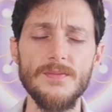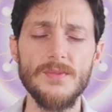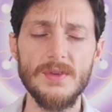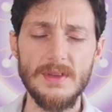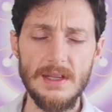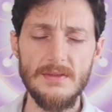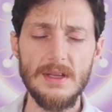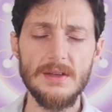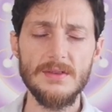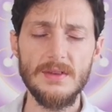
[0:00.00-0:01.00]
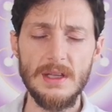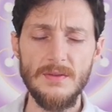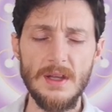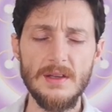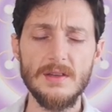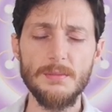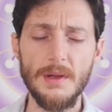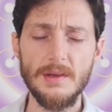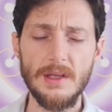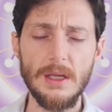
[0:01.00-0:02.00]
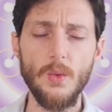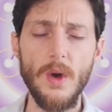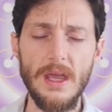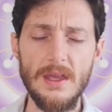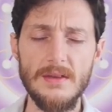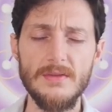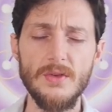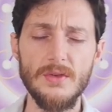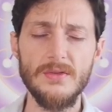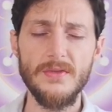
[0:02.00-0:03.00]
receiving responsive wave of